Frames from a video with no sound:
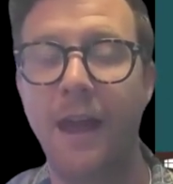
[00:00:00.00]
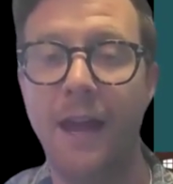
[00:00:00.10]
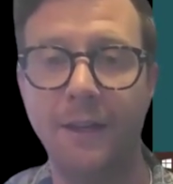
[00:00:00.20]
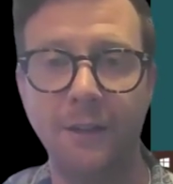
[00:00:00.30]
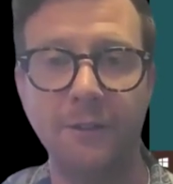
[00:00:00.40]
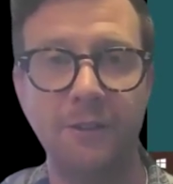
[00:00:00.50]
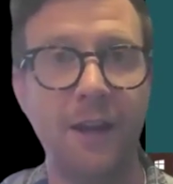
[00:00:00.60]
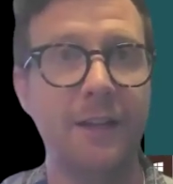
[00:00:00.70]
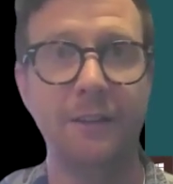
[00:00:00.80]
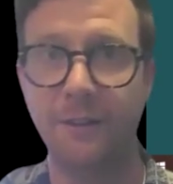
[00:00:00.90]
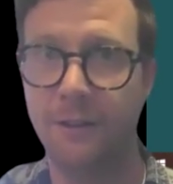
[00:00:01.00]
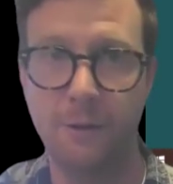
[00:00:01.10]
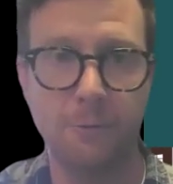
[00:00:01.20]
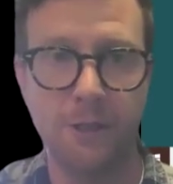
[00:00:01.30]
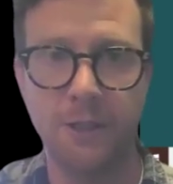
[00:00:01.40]
at your site. They're the
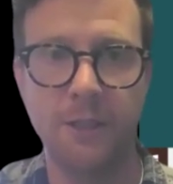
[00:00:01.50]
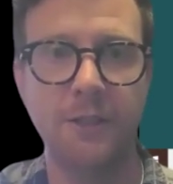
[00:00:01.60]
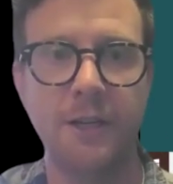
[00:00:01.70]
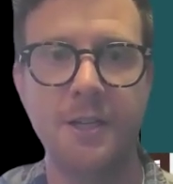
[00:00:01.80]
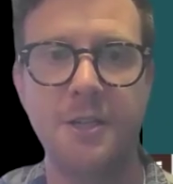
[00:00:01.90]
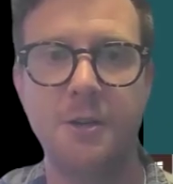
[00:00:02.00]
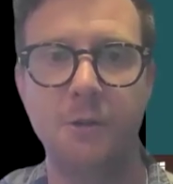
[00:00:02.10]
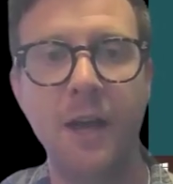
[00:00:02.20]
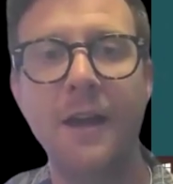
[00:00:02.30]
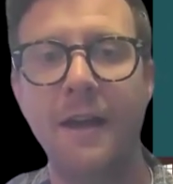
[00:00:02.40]
work you're going to do.